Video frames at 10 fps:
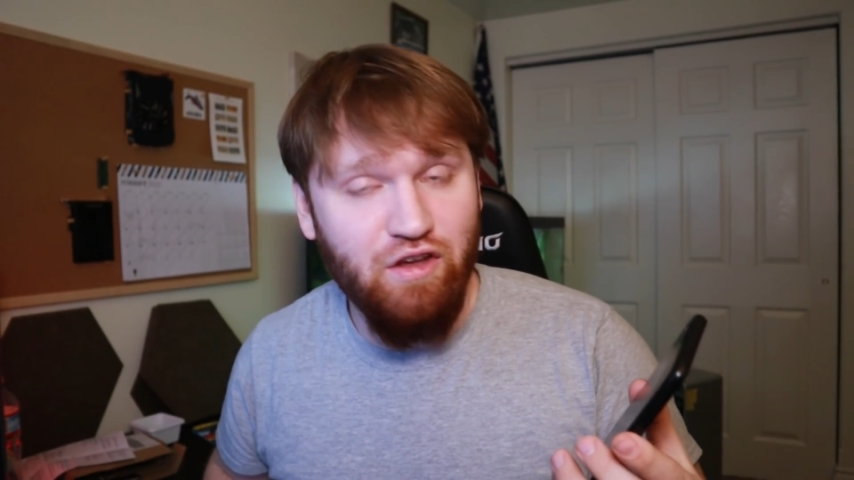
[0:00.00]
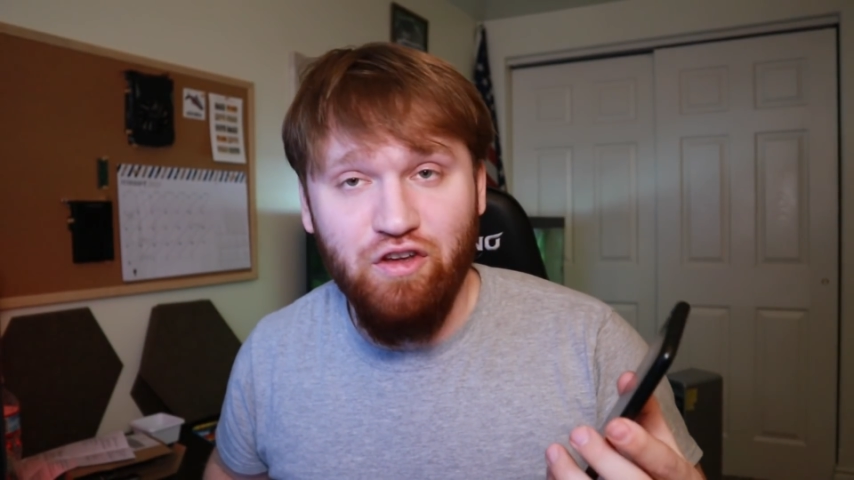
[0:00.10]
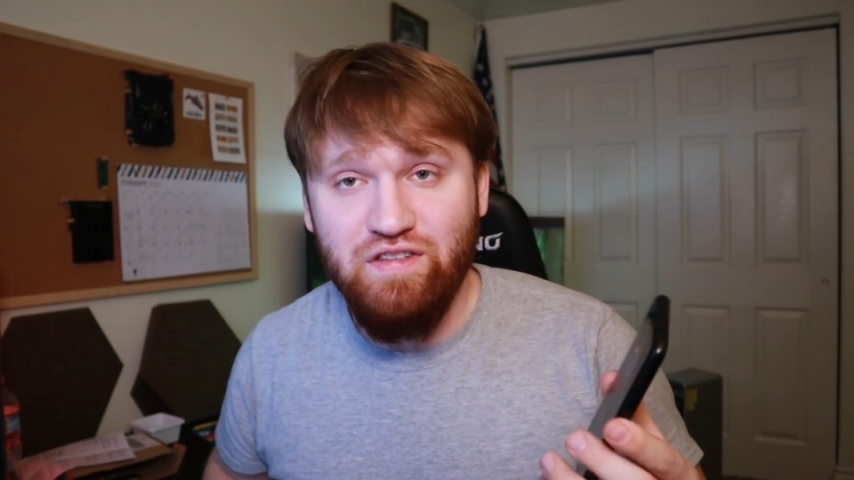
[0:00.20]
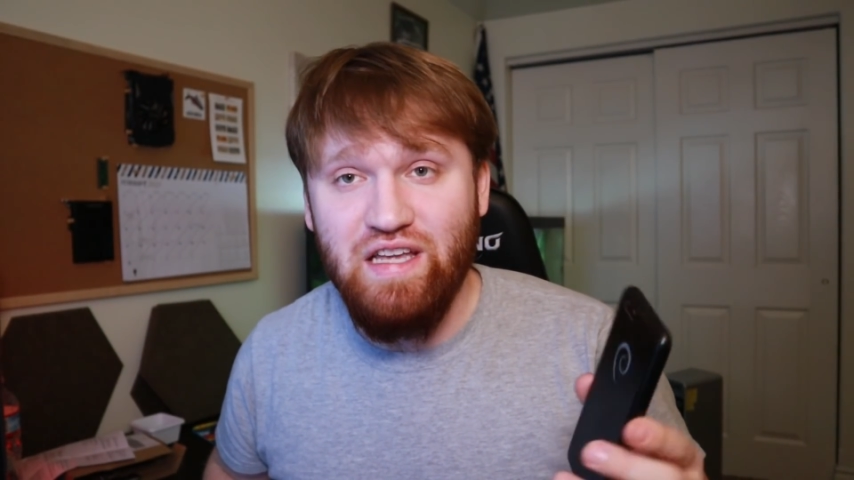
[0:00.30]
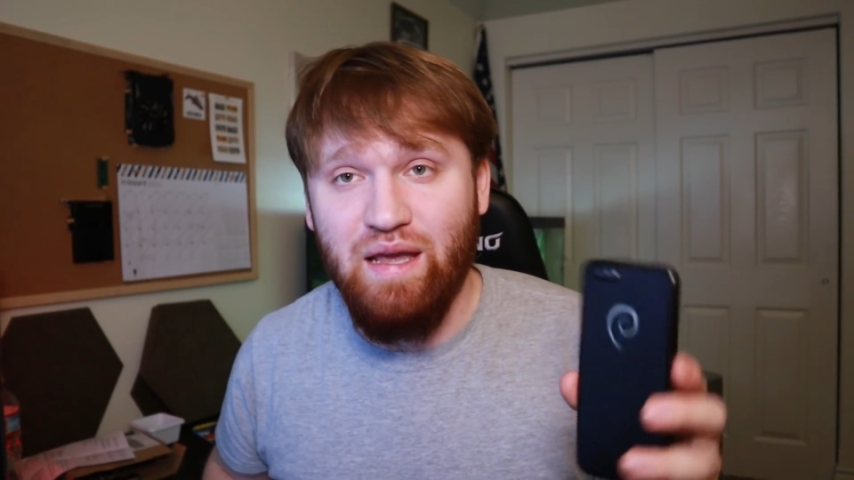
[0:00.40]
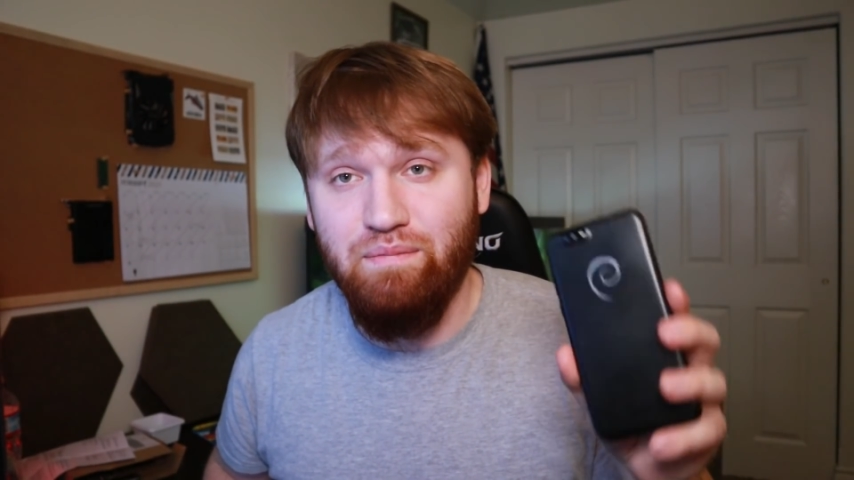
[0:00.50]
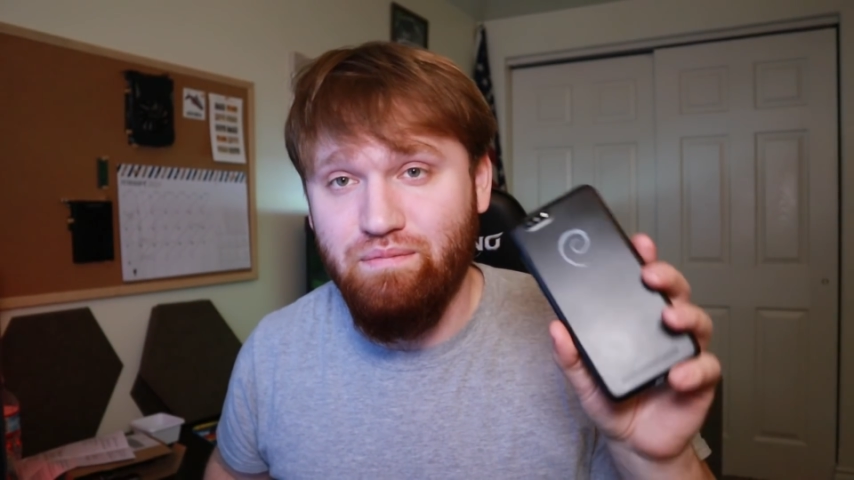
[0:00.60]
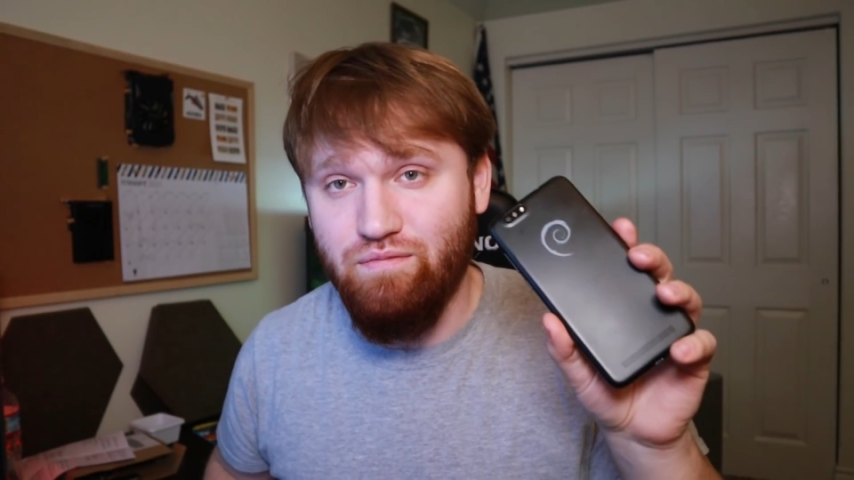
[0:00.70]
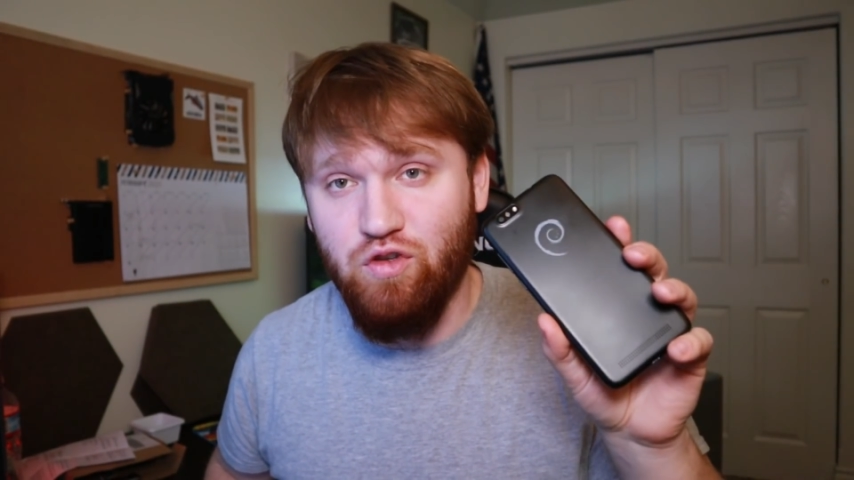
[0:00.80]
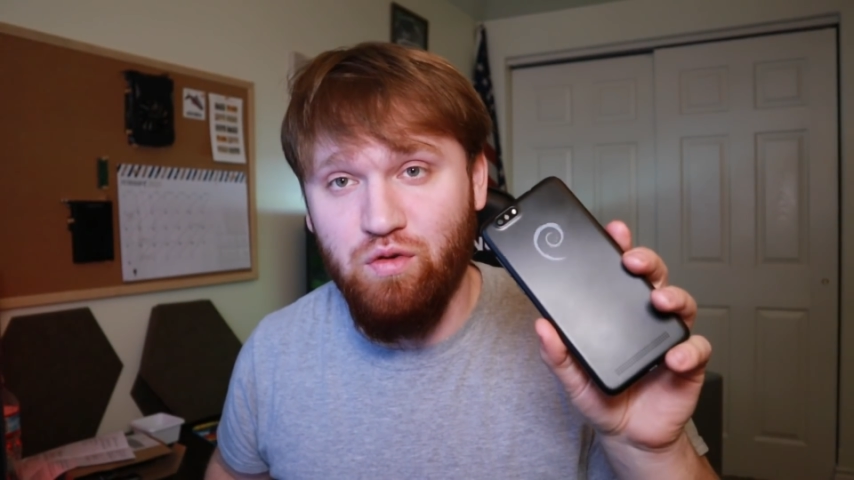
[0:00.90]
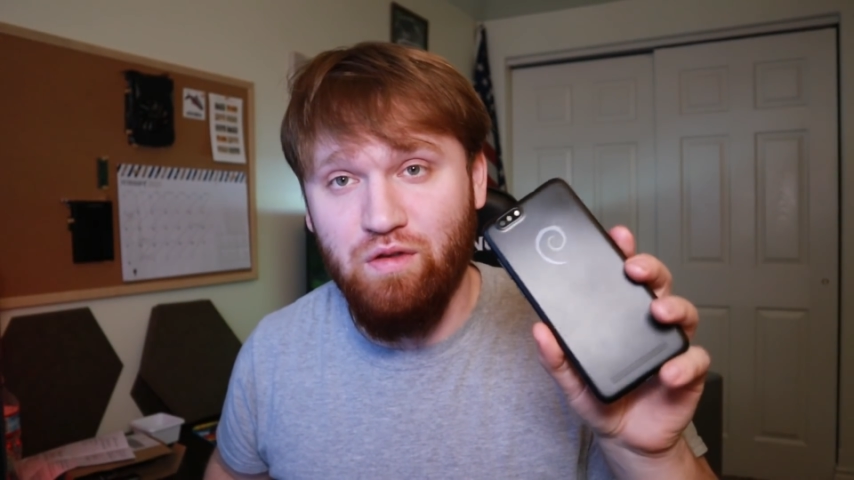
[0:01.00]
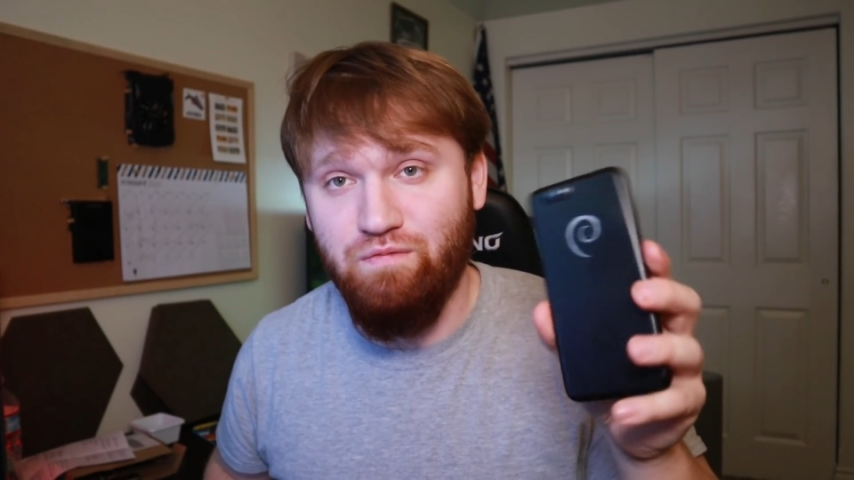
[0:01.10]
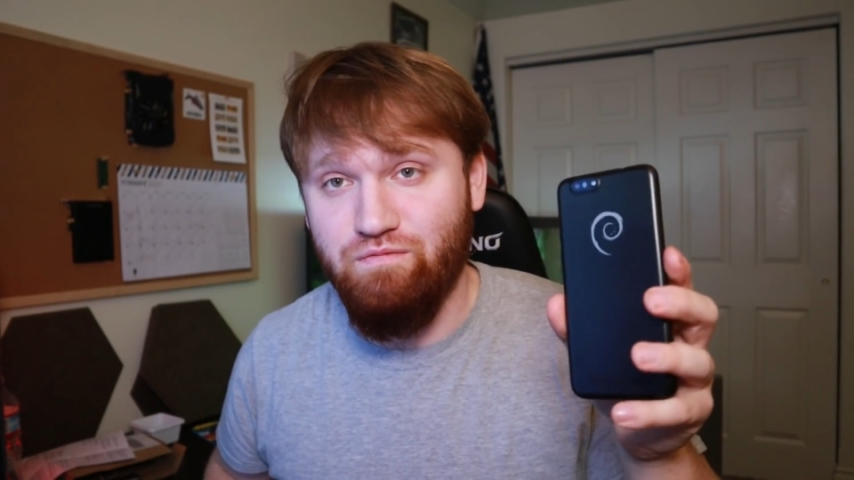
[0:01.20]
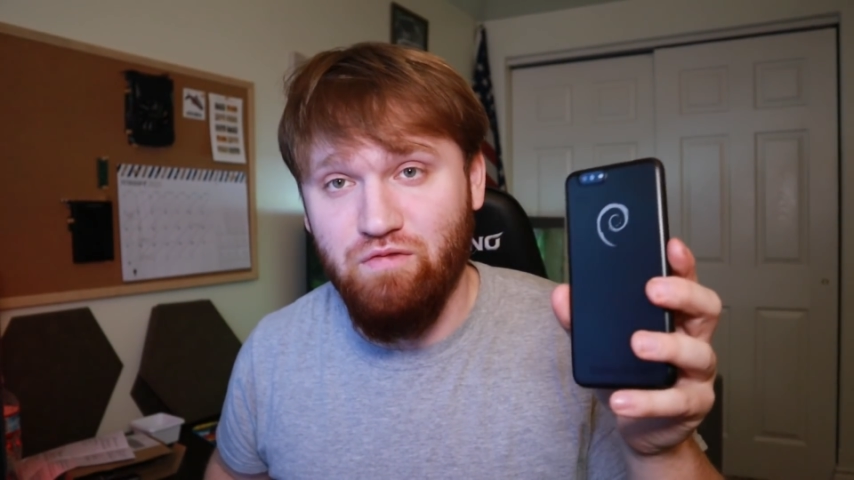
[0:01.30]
good time doing